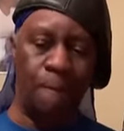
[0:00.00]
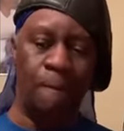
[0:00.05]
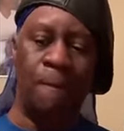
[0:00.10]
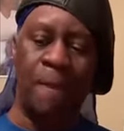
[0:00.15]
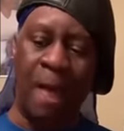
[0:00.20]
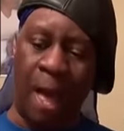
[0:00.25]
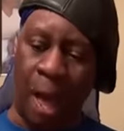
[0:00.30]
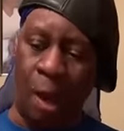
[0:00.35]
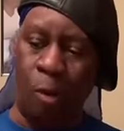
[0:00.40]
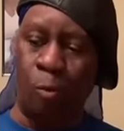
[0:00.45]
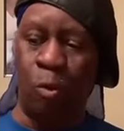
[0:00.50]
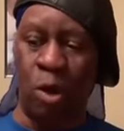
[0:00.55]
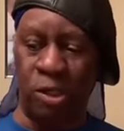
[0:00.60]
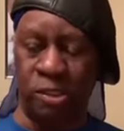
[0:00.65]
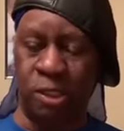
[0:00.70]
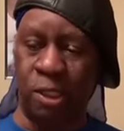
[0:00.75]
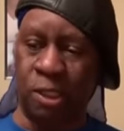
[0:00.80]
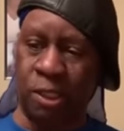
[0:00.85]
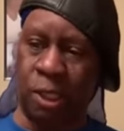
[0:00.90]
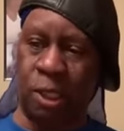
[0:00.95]
Now,
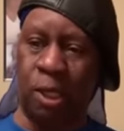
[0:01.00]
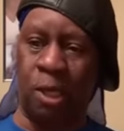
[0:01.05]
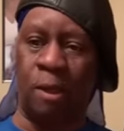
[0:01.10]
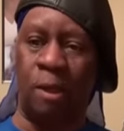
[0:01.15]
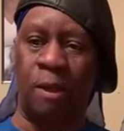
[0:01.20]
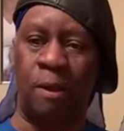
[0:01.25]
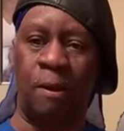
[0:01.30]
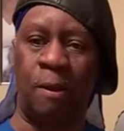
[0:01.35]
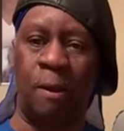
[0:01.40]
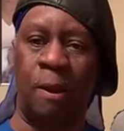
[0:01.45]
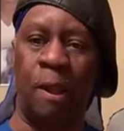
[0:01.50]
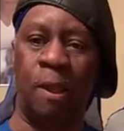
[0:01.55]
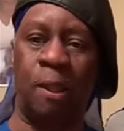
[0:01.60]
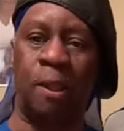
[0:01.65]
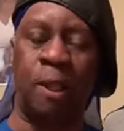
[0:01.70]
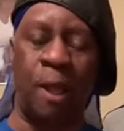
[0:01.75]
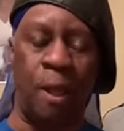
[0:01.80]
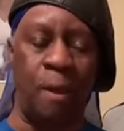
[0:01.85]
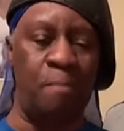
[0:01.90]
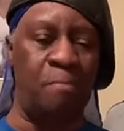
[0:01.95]
once again,
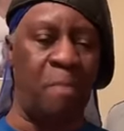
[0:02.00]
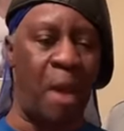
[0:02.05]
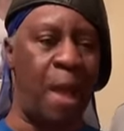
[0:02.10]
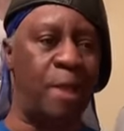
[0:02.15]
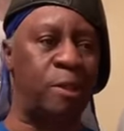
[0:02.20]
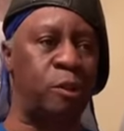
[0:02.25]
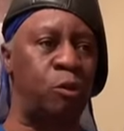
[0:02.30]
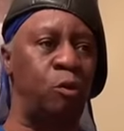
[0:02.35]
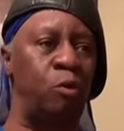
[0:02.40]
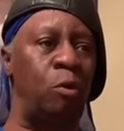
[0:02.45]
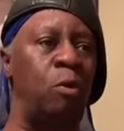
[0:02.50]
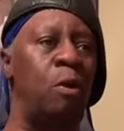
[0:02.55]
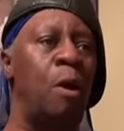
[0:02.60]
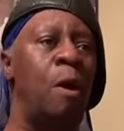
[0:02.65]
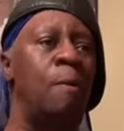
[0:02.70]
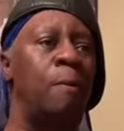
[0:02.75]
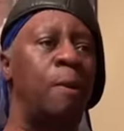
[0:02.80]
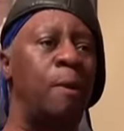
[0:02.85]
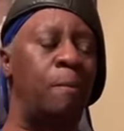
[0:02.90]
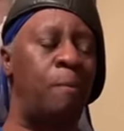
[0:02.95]
getting back to. Come on.
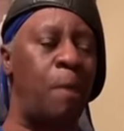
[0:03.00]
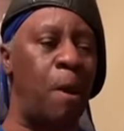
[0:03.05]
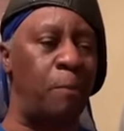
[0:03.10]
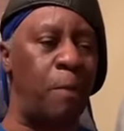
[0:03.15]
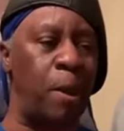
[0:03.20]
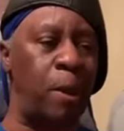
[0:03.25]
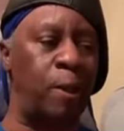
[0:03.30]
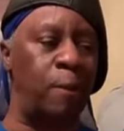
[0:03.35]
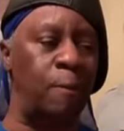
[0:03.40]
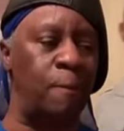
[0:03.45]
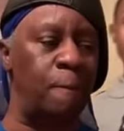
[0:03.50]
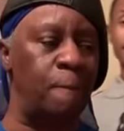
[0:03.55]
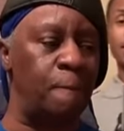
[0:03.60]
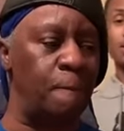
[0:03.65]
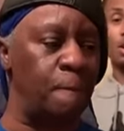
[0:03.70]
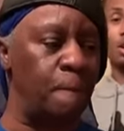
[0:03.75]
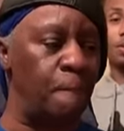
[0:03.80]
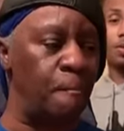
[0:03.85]
I hope back, some police